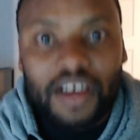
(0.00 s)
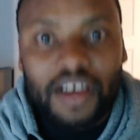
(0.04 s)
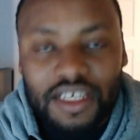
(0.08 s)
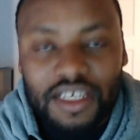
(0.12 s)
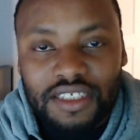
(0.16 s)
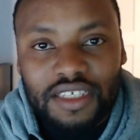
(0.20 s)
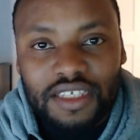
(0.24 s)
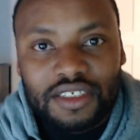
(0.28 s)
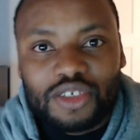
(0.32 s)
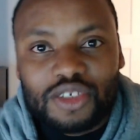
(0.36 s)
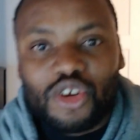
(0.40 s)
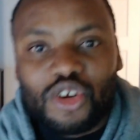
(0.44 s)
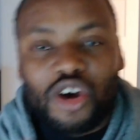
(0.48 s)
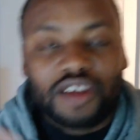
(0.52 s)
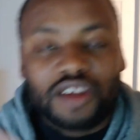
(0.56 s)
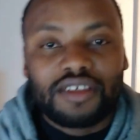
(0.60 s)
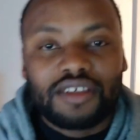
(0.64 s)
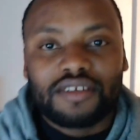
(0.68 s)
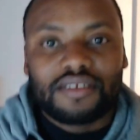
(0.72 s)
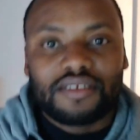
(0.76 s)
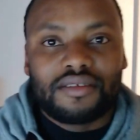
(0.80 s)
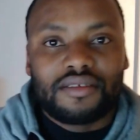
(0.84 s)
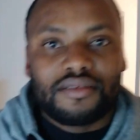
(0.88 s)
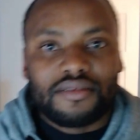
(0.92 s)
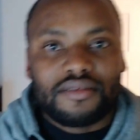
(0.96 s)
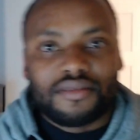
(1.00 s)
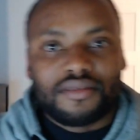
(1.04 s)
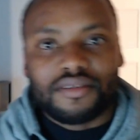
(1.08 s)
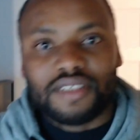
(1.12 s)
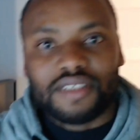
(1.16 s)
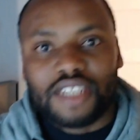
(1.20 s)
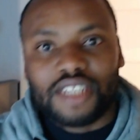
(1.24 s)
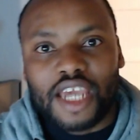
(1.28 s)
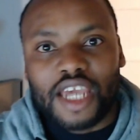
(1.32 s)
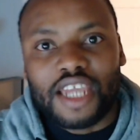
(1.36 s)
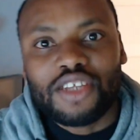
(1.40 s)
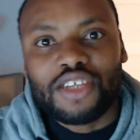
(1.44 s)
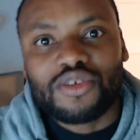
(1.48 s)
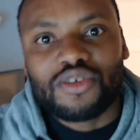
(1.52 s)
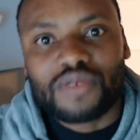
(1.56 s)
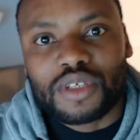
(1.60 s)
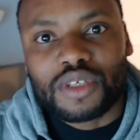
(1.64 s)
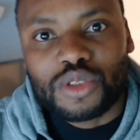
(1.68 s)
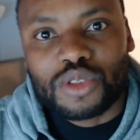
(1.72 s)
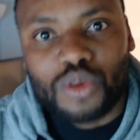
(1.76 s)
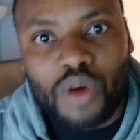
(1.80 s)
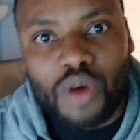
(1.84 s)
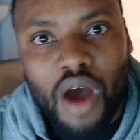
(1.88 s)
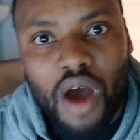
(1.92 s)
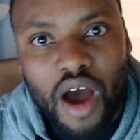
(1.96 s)
As long as it's not
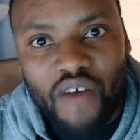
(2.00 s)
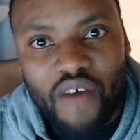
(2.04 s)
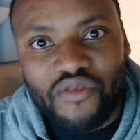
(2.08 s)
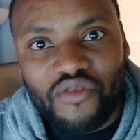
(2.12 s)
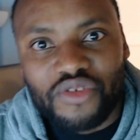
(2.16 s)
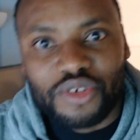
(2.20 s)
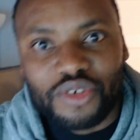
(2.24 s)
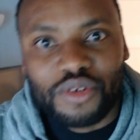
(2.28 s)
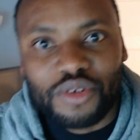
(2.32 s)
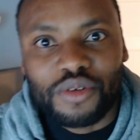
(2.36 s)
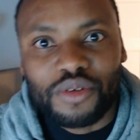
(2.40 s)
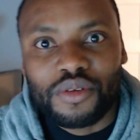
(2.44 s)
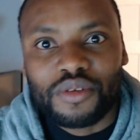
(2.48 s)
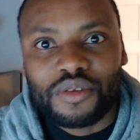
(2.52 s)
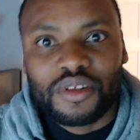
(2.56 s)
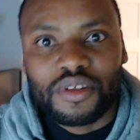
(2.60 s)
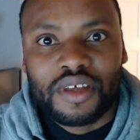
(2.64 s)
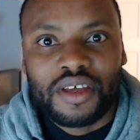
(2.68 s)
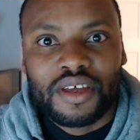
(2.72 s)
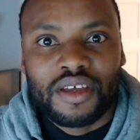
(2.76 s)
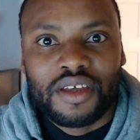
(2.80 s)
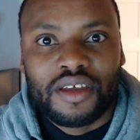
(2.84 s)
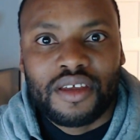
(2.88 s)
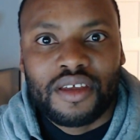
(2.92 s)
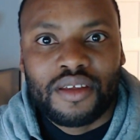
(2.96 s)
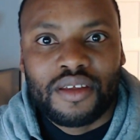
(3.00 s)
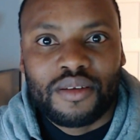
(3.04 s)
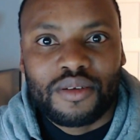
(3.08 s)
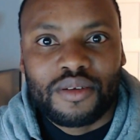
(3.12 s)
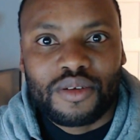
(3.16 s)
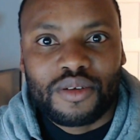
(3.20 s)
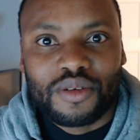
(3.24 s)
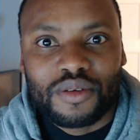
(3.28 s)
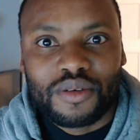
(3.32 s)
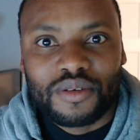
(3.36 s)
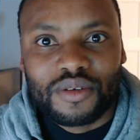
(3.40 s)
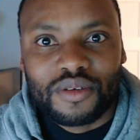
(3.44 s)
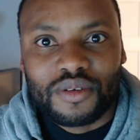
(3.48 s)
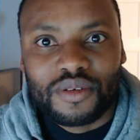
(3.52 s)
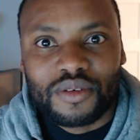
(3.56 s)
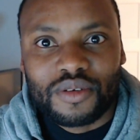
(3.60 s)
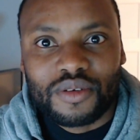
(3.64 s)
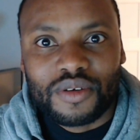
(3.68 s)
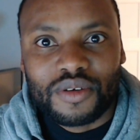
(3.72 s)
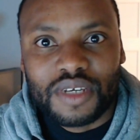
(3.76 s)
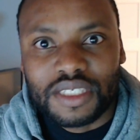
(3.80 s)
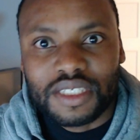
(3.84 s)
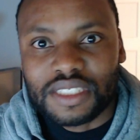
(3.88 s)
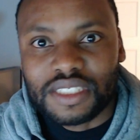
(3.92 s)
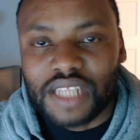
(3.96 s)
dangerous or harmful
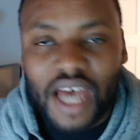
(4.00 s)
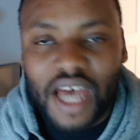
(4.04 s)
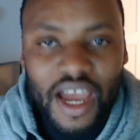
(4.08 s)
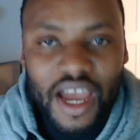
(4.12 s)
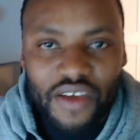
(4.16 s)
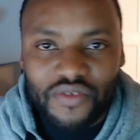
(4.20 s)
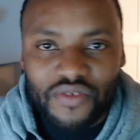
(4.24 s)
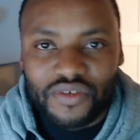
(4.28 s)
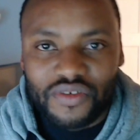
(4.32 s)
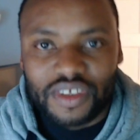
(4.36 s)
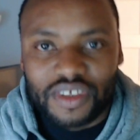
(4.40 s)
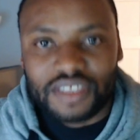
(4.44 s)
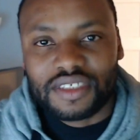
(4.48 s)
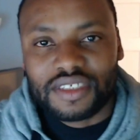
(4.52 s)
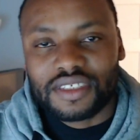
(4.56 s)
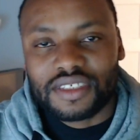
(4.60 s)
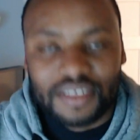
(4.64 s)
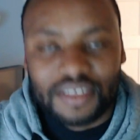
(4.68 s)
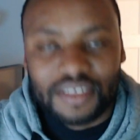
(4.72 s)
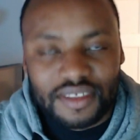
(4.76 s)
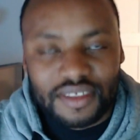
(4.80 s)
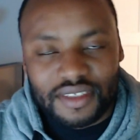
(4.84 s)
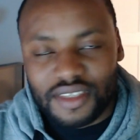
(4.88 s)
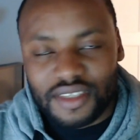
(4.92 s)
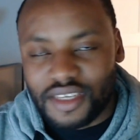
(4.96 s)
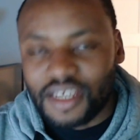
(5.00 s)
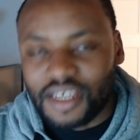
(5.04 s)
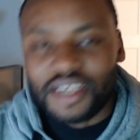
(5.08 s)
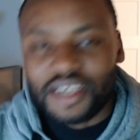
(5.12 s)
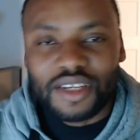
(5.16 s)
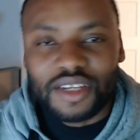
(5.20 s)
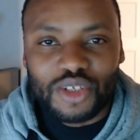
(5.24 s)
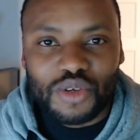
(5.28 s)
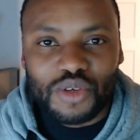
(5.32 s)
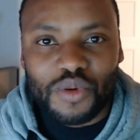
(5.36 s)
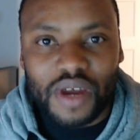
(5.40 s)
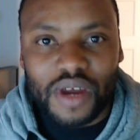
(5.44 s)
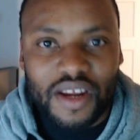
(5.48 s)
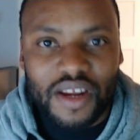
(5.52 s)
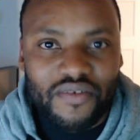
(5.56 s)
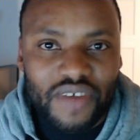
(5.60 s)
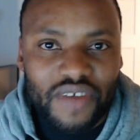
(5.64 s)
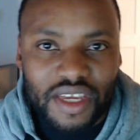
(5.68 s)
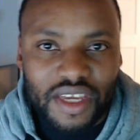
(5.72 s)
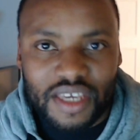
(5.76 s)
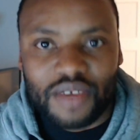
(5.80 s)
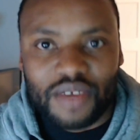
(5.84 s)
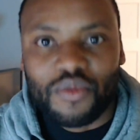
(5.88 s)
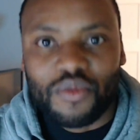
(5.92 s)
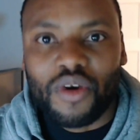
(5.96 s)
to his life, it's he can do
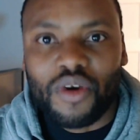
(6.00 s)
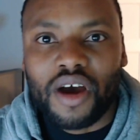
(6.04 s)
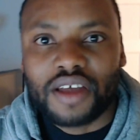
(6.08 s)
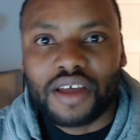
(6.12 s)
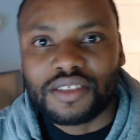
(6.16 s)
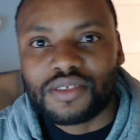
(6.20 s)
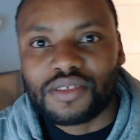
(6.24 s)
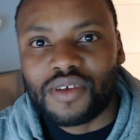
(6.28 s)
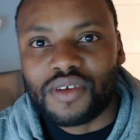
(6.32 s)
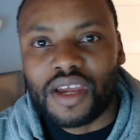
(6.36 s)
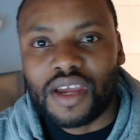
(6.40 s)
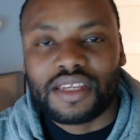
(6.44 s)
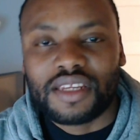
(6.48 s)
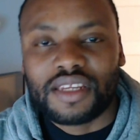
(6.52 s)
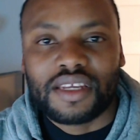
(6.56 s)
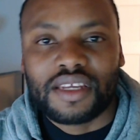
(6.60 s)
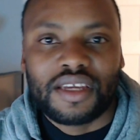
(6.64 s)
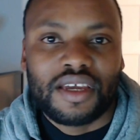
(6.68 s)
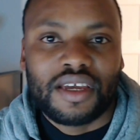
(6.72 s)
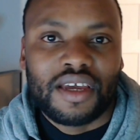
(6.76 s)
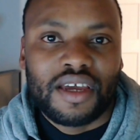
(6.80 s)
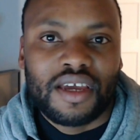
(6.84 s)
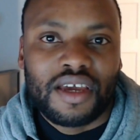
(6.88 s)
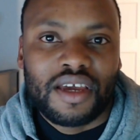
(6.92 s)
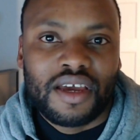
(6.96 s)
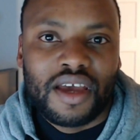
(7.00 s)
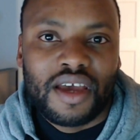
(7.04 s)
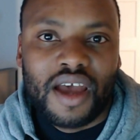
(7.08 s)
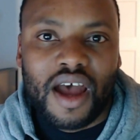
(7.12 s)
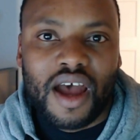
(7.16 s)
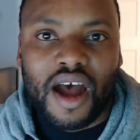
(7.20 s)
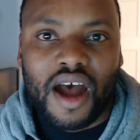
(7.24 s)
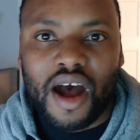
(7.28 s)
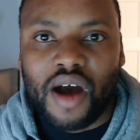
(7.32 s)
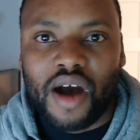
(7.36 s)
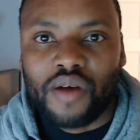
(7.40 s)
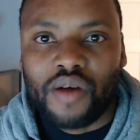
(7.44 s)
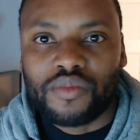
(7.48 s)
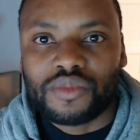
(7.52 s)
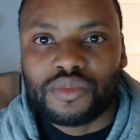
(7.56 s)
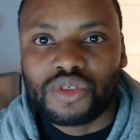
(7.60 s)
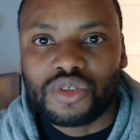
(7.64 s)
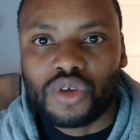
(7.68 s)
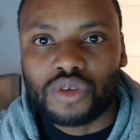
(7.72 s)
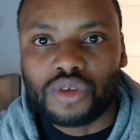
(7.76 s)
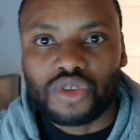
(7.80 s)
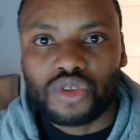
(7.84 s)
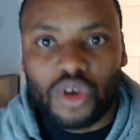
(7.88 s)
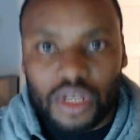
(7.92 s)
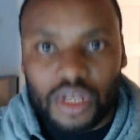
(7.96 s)
whatever he wants, right?
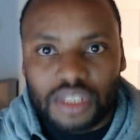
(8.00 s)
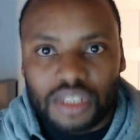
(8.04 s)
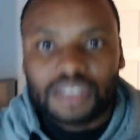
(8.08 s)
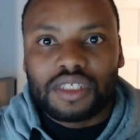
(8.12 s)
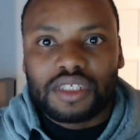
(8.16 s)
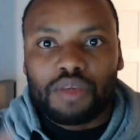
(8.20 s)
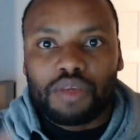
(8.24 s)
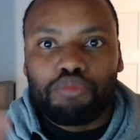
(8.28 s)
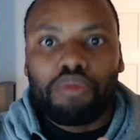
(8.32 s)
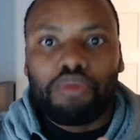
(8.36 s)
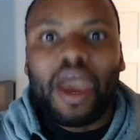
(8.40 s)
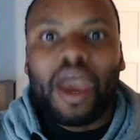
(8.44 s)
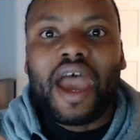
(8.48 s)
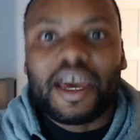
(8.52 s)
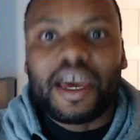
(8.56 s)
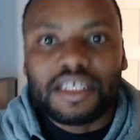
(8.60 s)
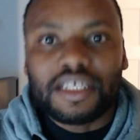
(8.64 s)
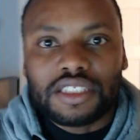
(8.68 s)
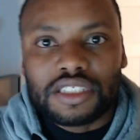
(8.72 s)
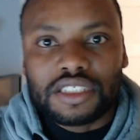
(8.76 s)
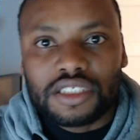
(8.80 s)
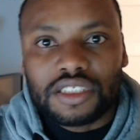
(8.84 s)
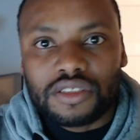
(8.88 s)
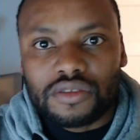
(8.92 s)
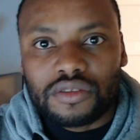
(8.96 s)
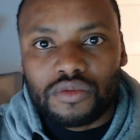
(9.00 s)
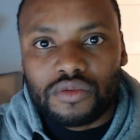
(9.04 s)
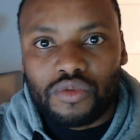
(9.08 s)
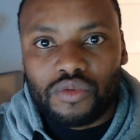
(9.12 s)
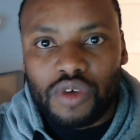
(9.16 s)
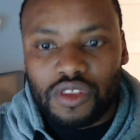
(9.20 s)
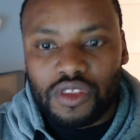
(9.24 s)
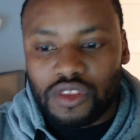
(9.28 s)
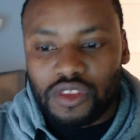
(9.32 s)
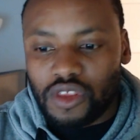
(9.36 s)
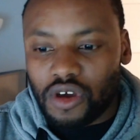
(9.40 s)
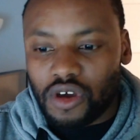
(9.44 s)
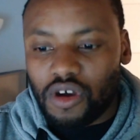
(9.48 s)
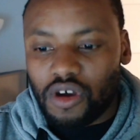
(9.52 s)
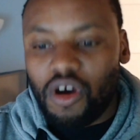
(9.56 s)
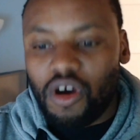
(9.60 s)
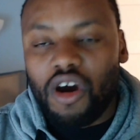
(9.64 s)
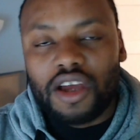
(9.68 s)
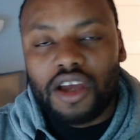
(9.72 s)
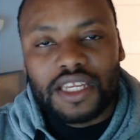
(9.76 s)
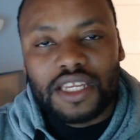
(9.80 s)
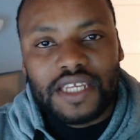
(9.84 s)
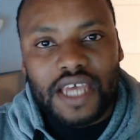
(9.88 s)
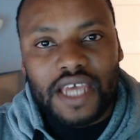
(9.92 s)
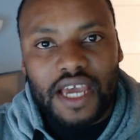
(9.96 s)
So it depends with
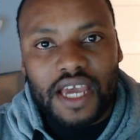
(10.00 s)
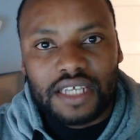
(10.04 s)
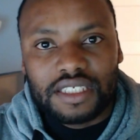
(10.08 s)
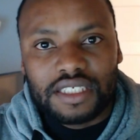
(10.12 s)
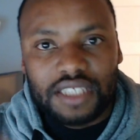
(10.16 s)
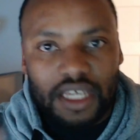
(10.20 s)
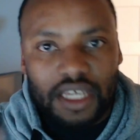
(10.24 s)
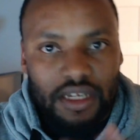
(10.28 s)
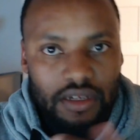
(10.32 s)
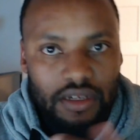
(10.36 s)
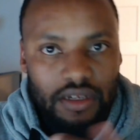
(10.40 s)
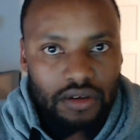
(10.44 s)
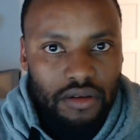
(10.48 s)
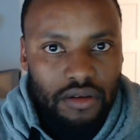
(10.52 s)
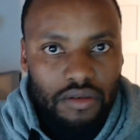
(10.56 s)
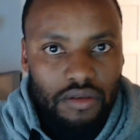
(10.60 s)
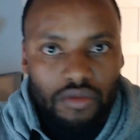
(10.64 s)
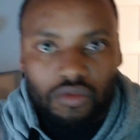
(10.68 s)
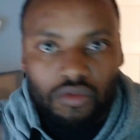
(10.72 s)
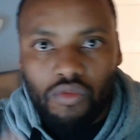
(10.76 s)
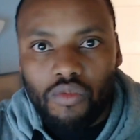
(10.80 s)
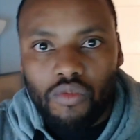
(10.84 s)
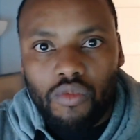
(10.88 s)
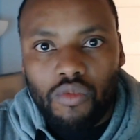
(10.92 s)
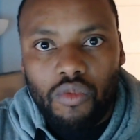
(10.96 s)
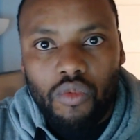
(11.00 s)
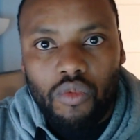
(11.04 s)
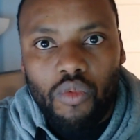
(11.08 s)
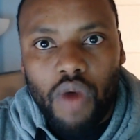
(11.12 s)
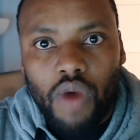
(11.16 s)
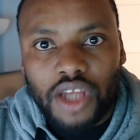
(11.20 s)
the context and